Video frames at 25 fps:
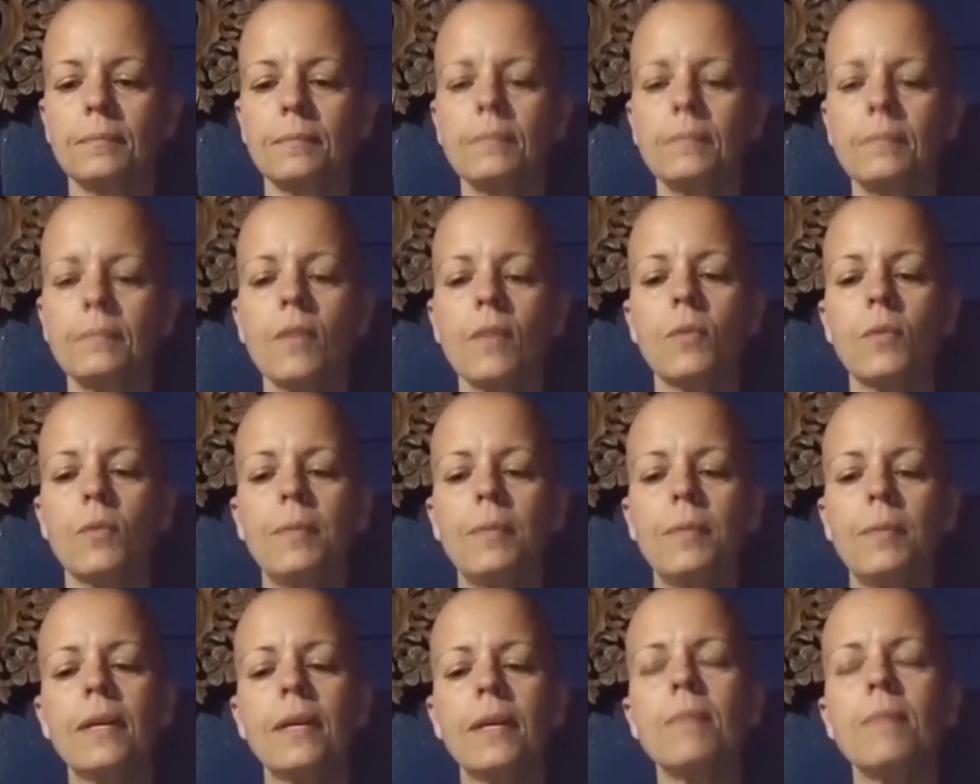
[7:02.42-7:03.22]
we
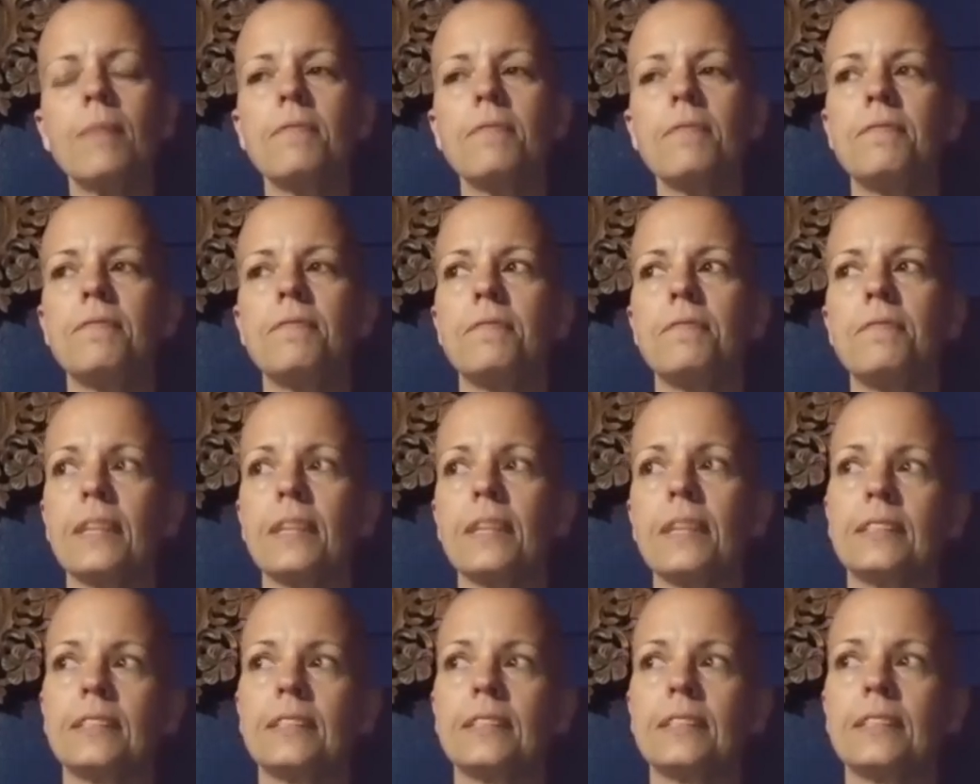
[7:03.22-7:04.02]
become
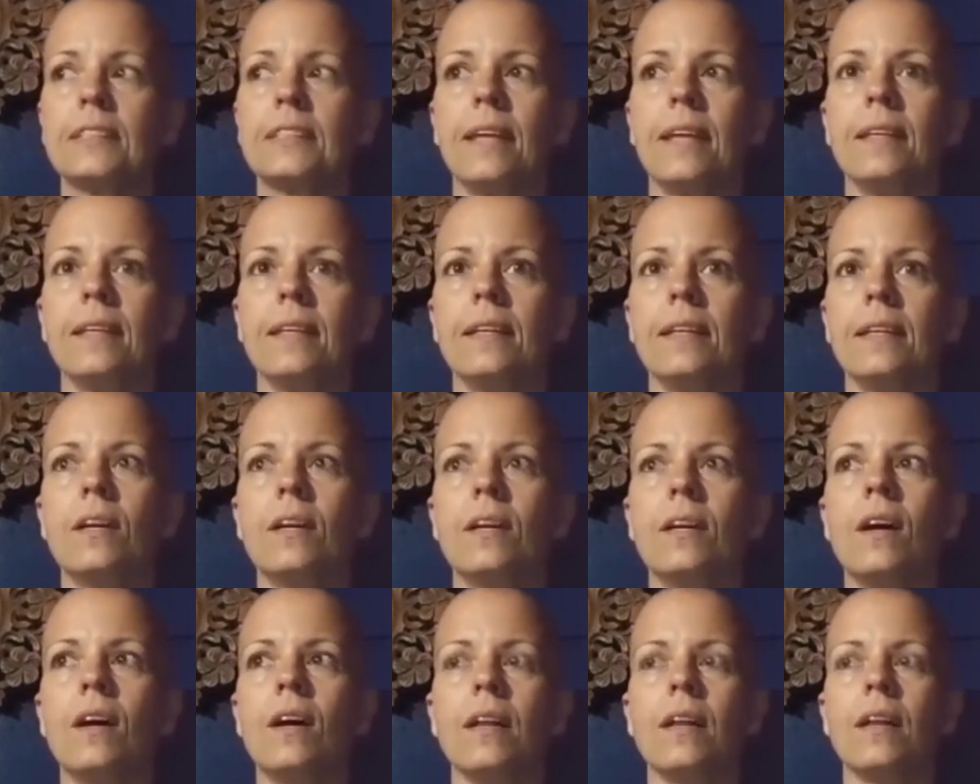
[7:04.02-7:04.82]
fixated
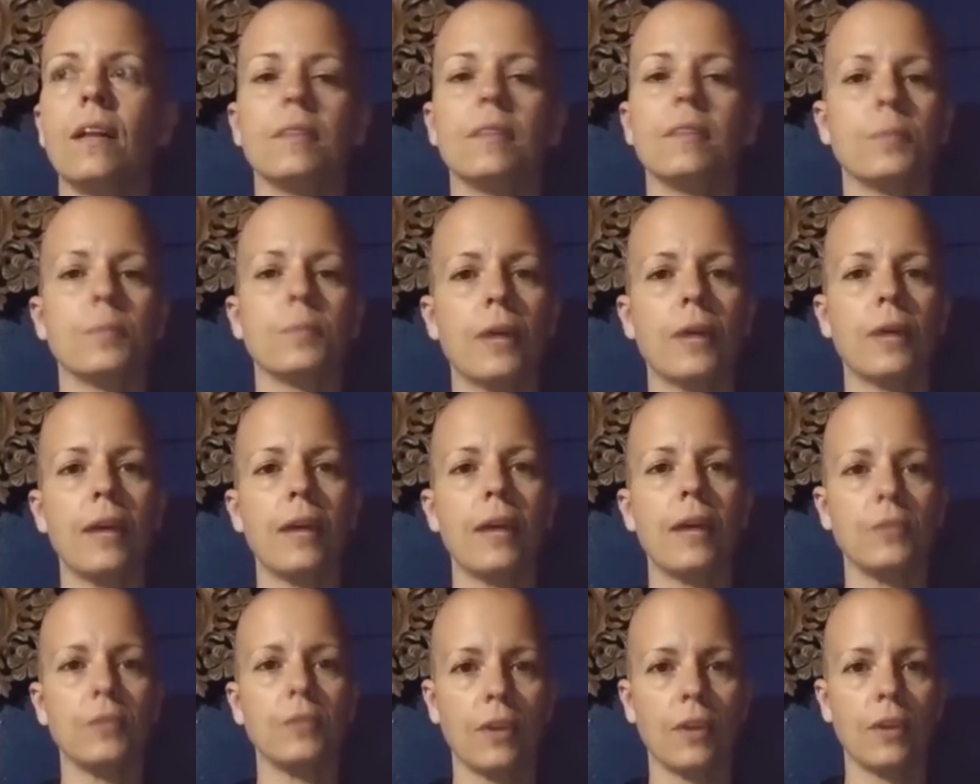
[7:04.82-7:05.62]
on the
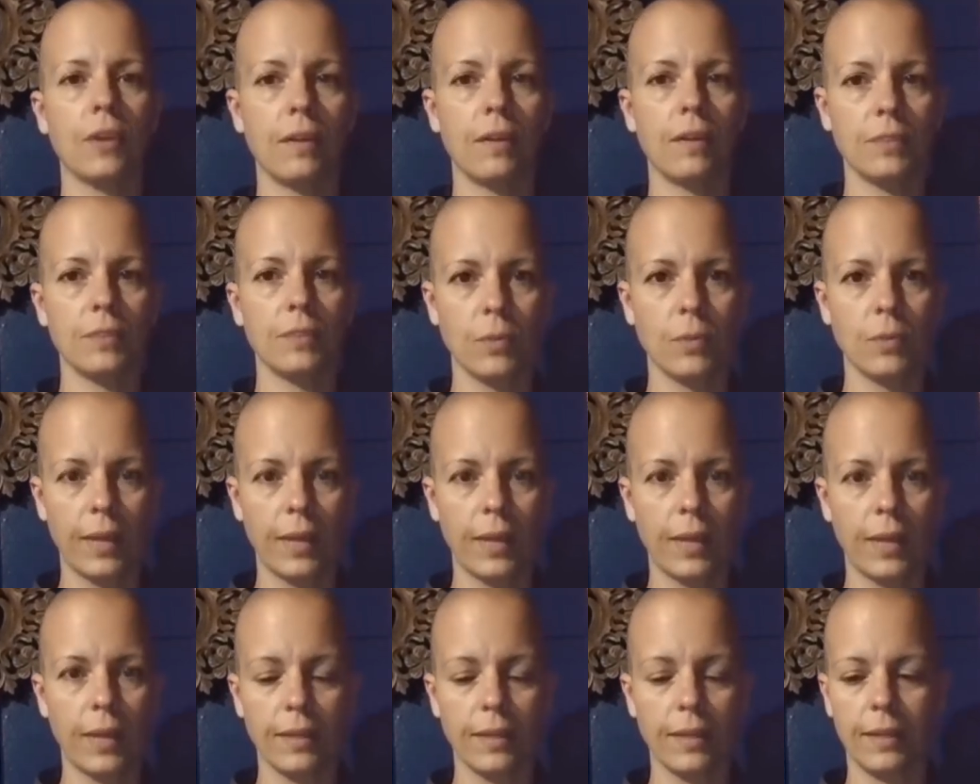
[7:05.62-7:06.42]
prize of
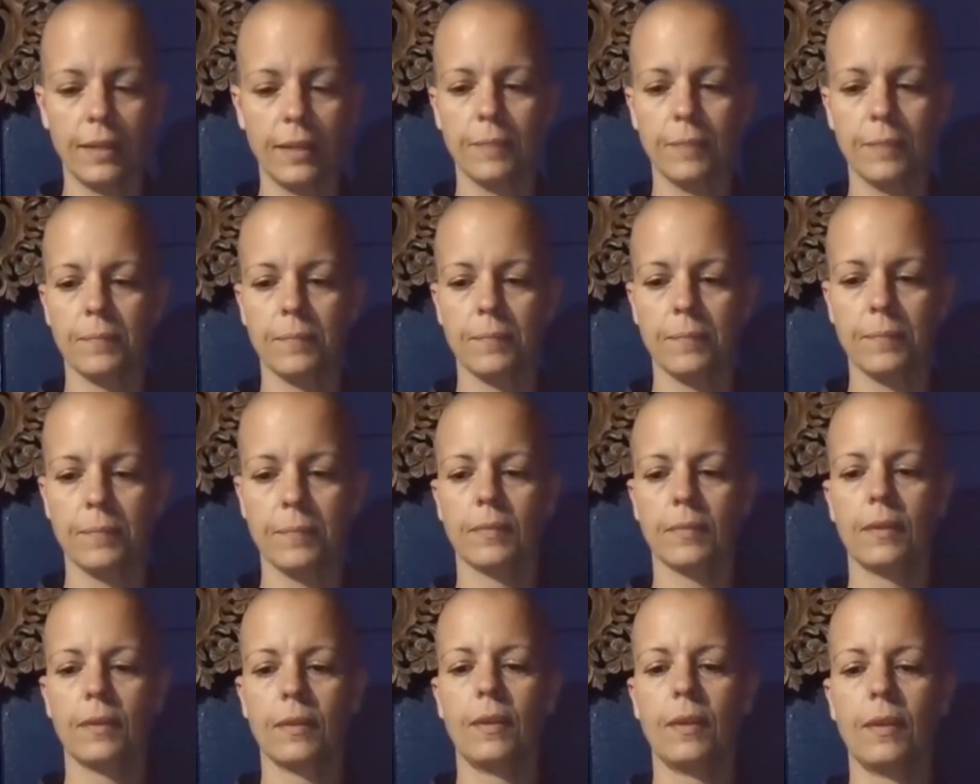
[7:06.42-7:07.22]
awakening.
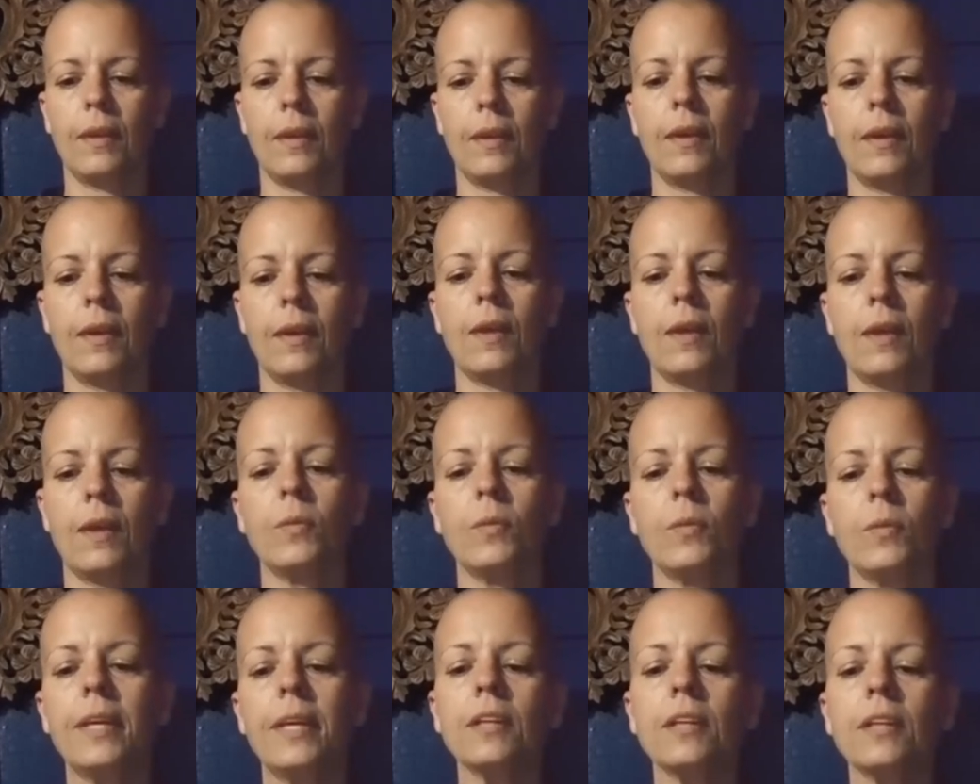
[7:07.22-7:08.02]
We
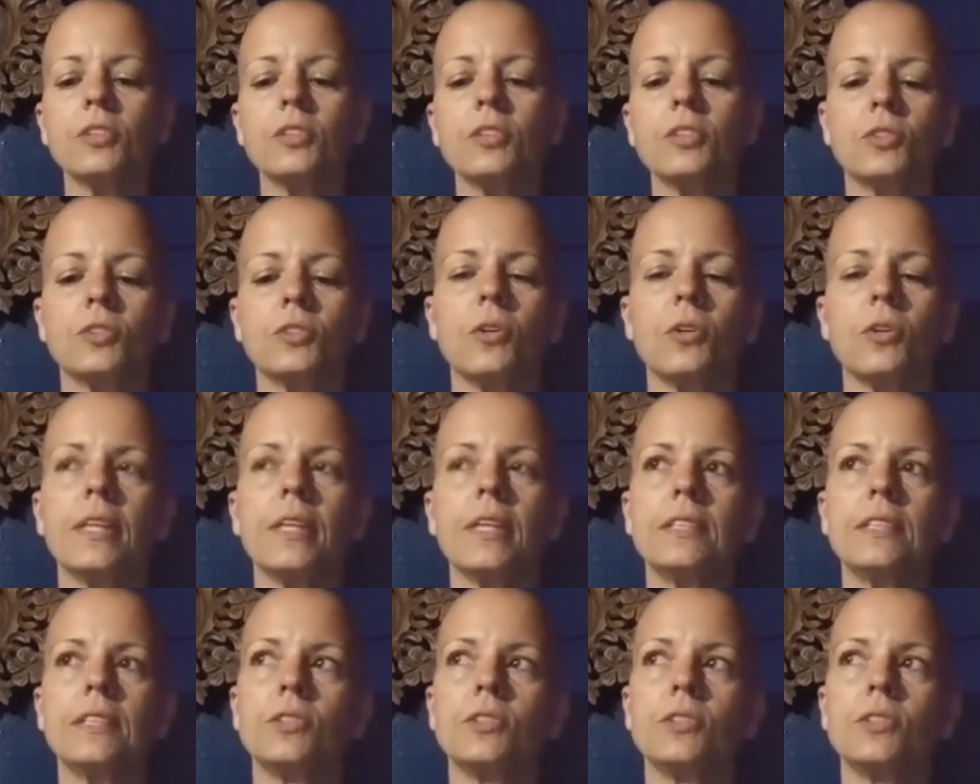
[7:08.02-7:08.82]
hear
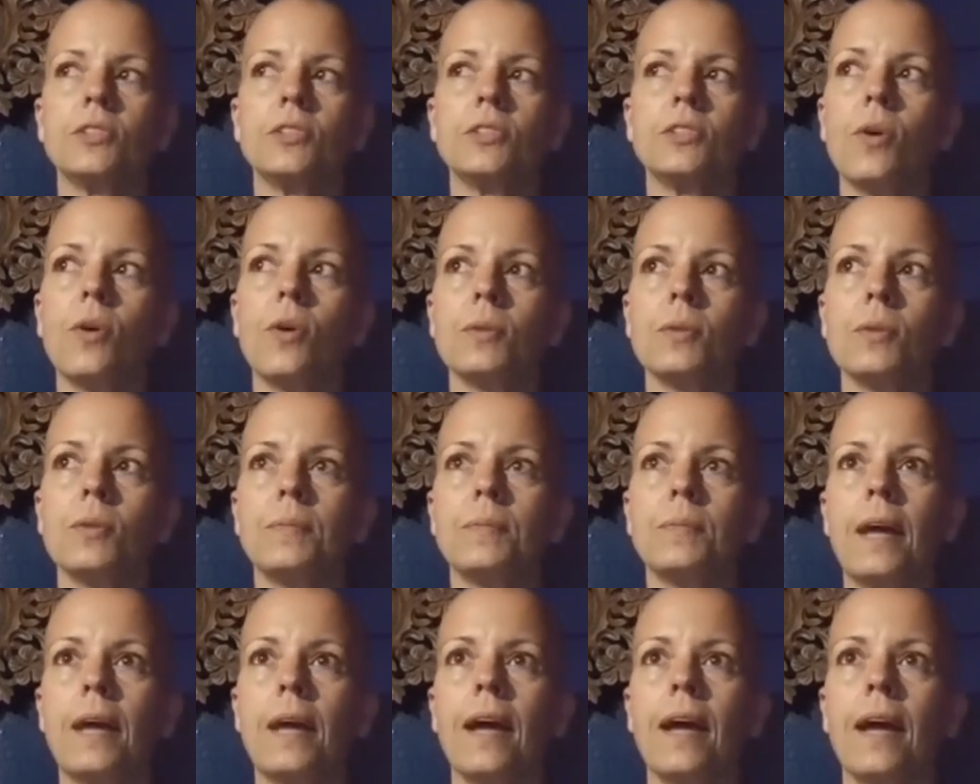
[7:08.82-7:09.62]
stories told
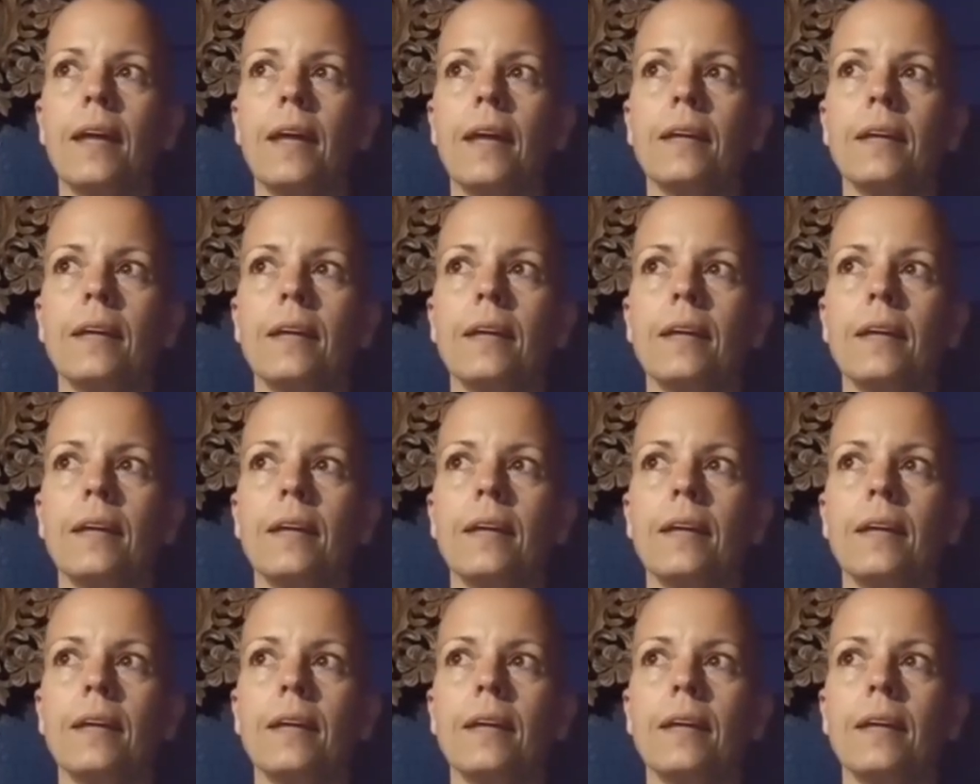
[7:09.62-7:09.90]
by